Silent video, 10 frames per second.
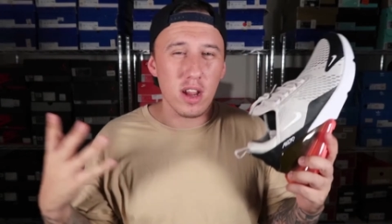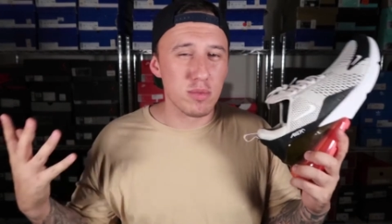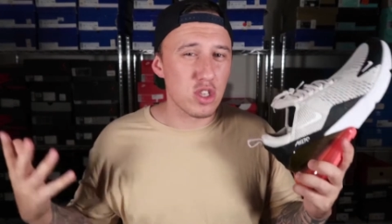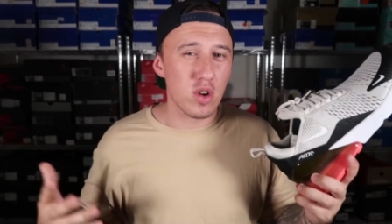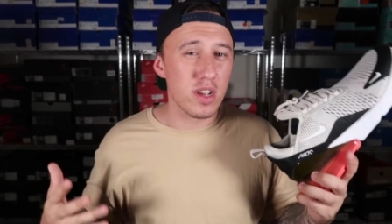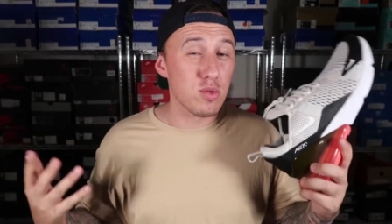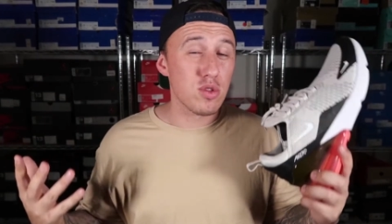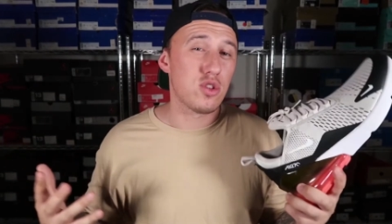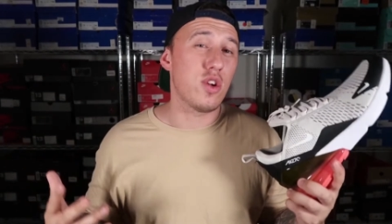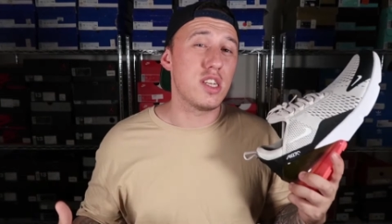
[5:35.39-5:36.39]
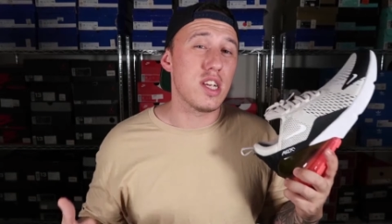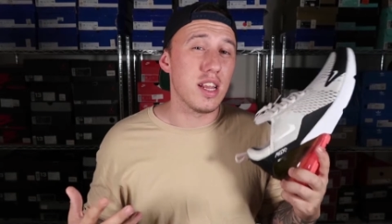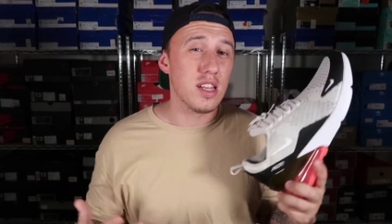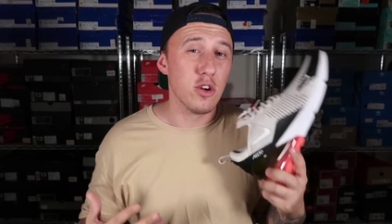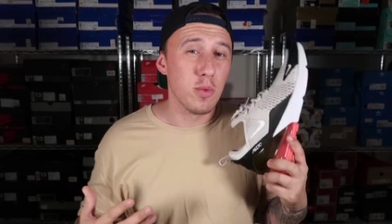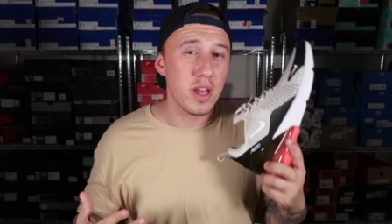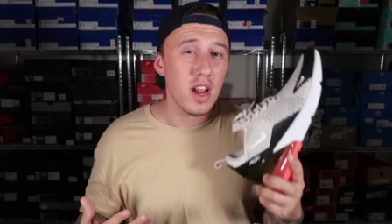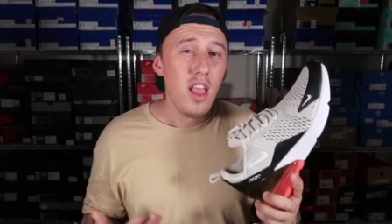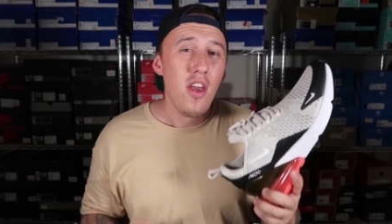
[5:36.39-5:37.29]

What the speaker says: I'm sure it will stretch out a little bit.